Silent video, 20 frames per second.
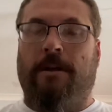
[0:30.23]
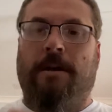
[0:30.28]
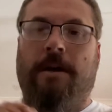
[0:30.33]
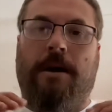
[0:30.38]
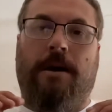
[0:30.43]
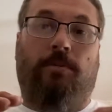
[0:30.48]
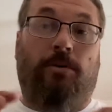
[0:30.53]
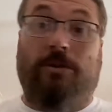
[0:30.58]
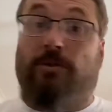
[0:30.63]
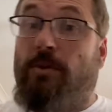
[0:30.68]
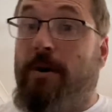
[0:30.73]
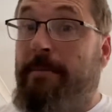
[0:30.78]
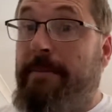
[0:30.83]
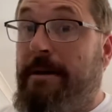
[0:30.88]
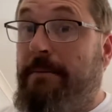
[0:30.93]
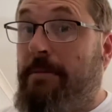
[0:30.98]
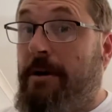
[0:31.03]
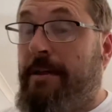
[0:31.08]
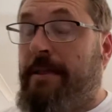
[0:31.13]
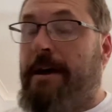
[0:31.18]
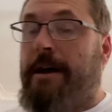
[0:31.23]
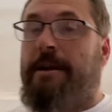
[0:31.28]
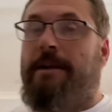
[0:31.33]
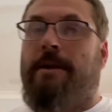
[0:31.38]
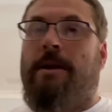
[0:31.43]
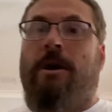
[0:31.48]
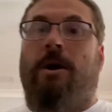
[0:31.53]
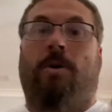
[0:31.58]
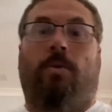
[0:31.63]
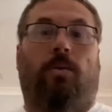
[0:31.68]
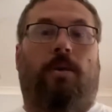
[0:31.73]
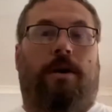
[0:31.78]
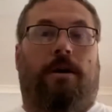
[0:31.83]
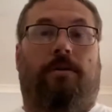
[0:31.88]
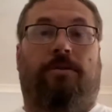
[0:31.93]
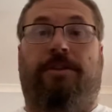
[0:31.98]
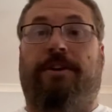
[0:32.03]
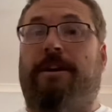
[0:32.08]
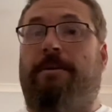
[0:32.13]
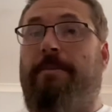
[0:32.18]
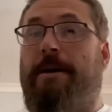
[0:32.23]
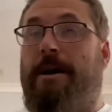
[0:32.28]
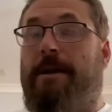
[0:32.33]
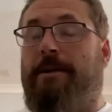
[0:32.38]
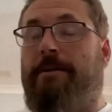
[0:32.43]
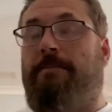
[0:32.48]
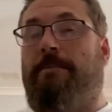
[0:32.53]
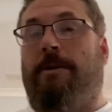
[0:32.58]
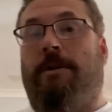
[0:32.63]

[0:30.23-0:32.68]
What do I mean by that? Well, think about it.